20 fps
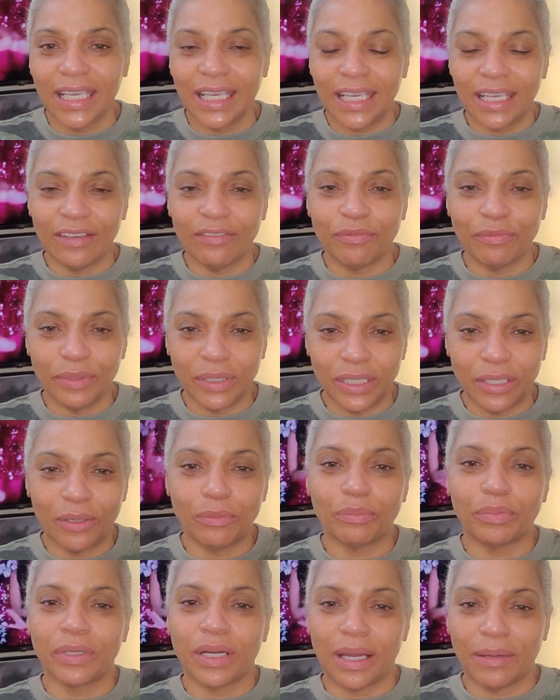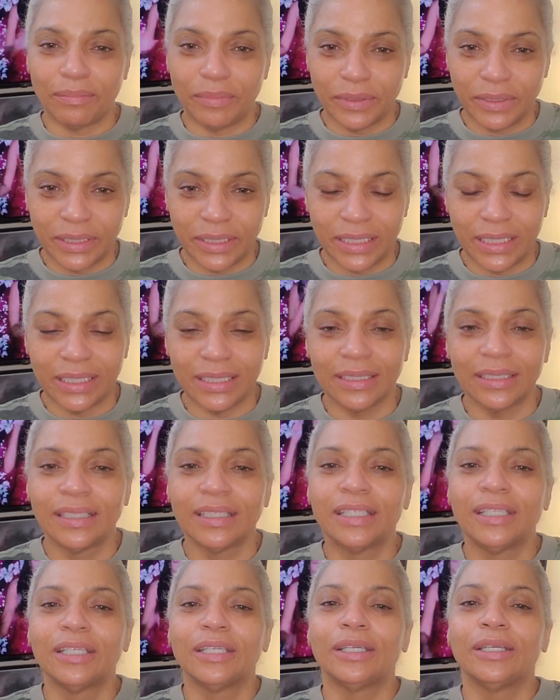if we don't properly
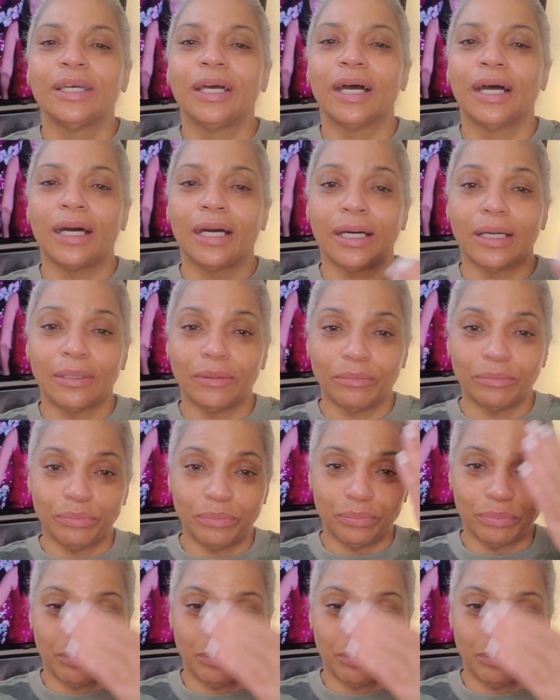um,